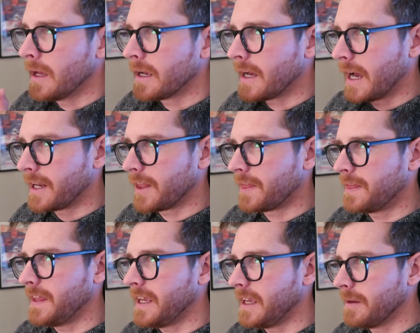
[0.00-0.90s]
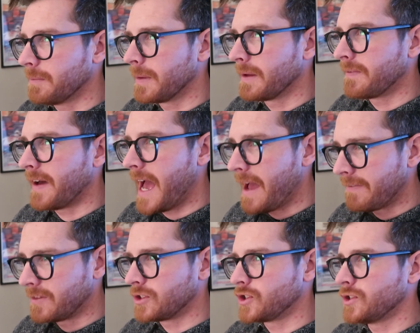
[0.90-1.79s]
kind of theme. If I
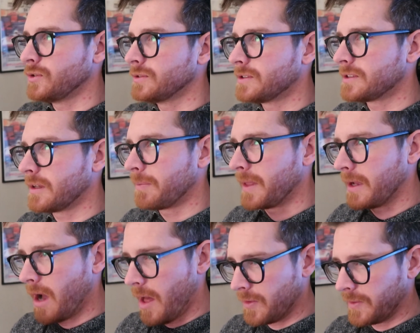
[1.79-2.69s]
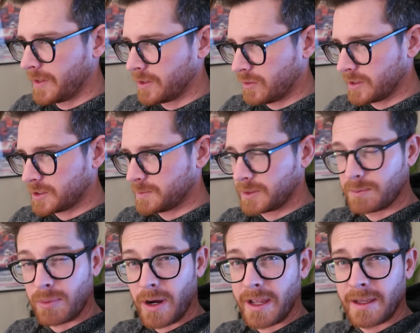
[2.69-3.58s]
have to choose something other than Christmas
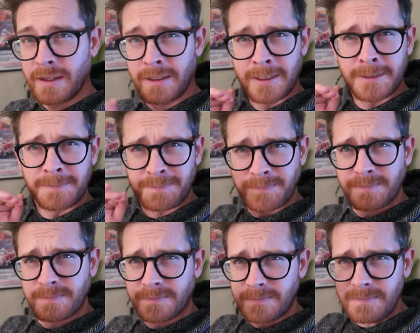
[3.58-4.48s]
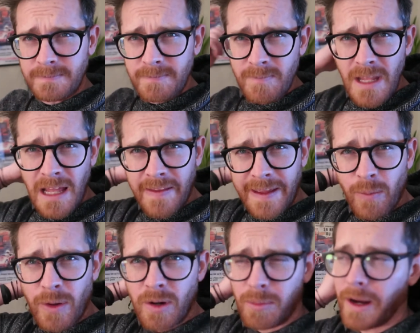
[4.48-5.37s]
break, I
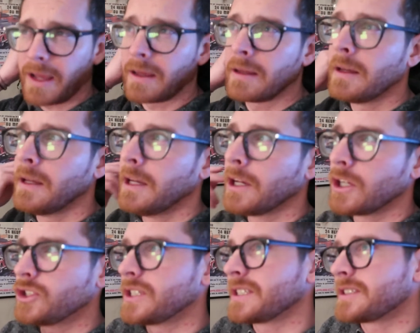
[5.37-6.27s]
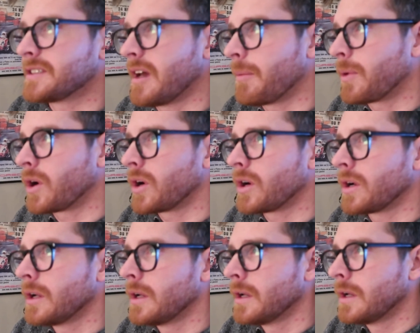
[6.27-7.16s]
like winter break because you get
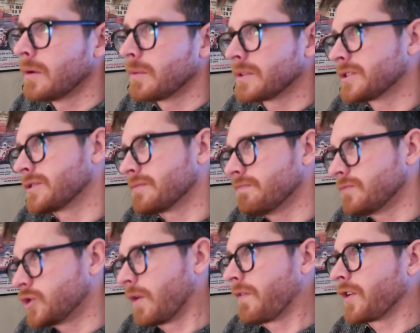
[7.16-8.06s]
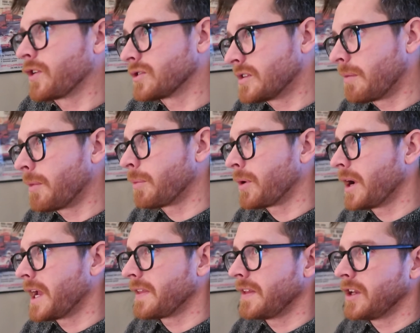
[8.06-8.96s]
summer, which is short for your summer
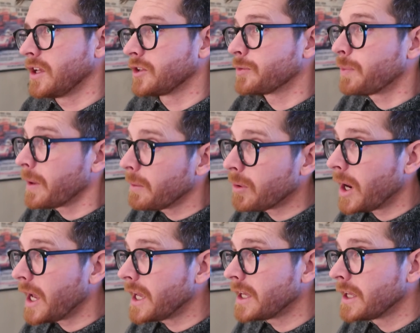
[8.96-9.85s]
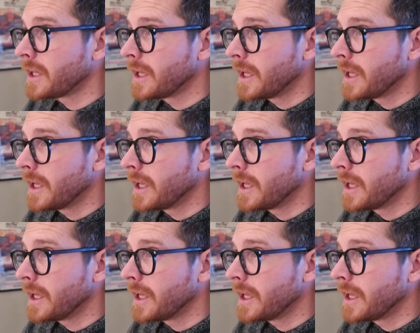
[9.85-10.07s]
break, and then you get spring break.